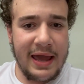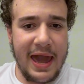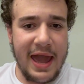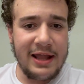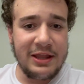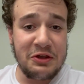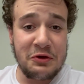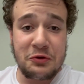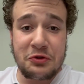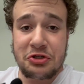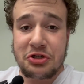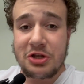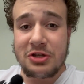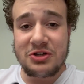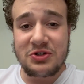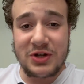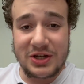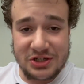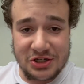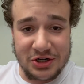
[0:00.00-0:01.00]
and you
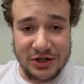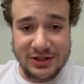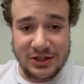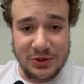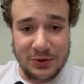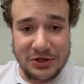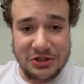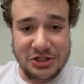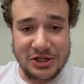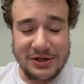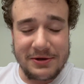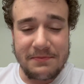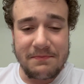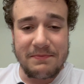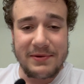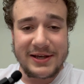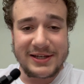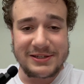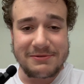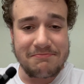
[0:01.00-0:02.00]
shouldn't trust your intuition
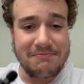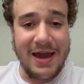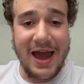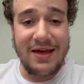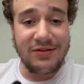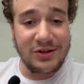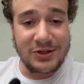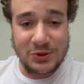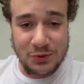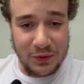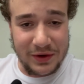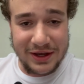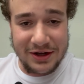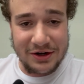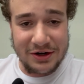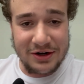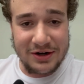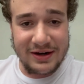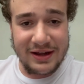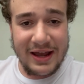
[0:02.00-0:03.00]
because math is
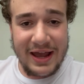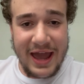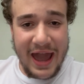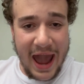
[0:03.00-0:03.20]
weird